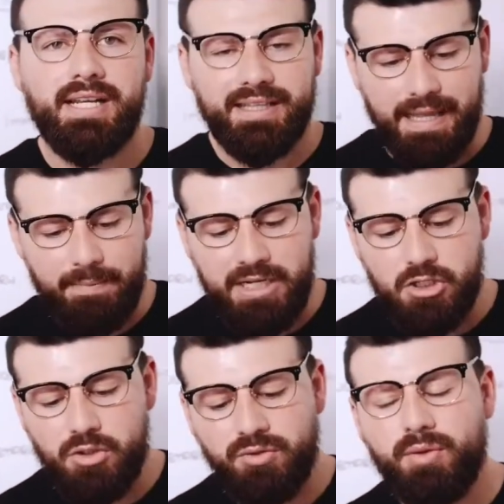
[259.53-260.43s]
That
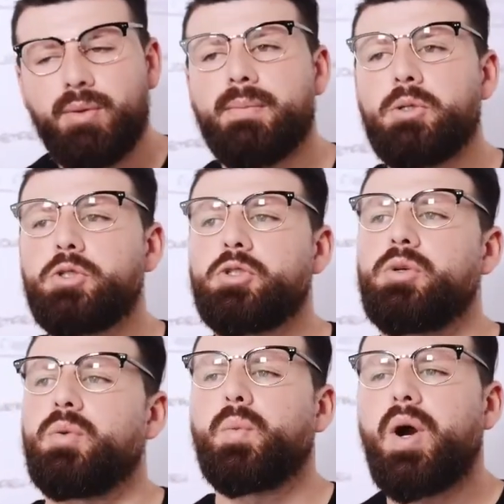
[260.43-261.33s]
makes you feel
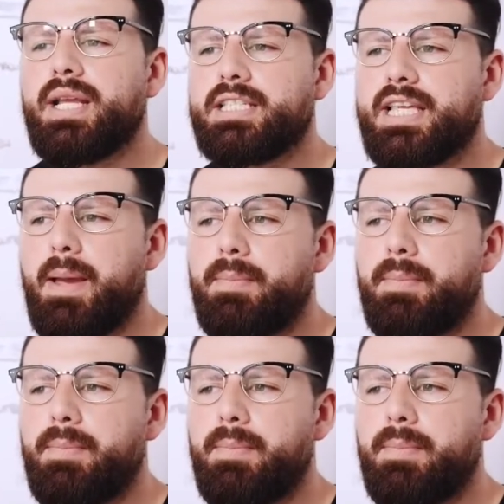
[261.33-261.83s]
emotional. Why is that?